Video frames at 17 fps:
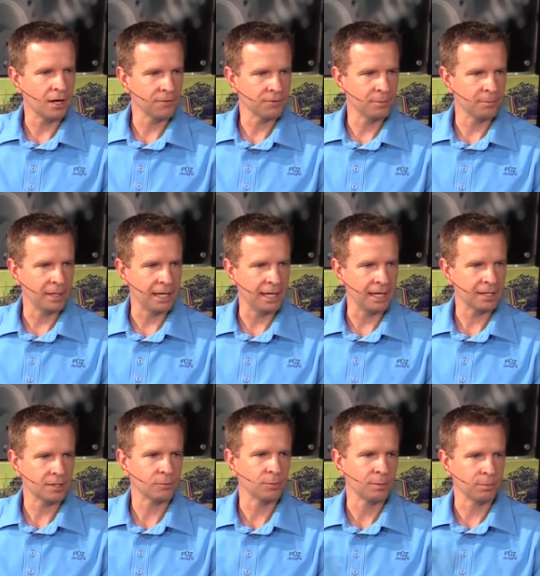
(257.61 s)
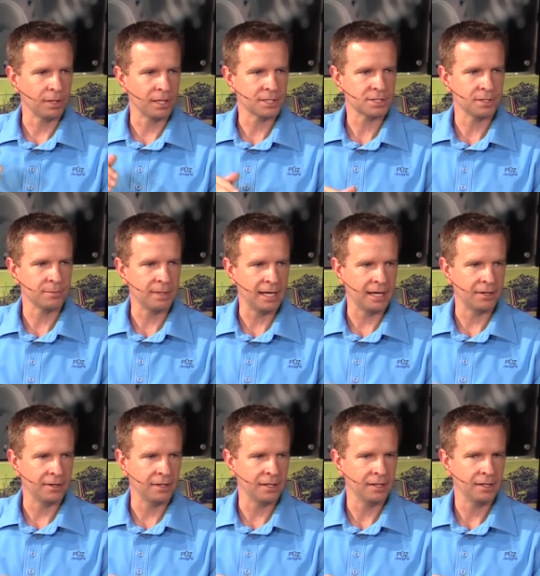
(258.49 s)
off the back, replace the
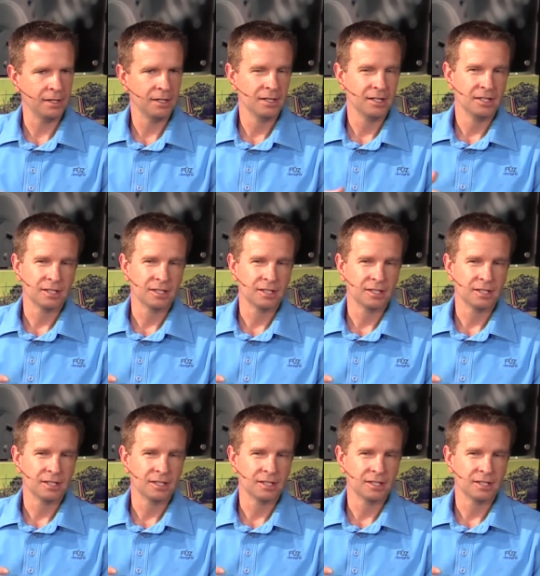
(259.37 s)
battery,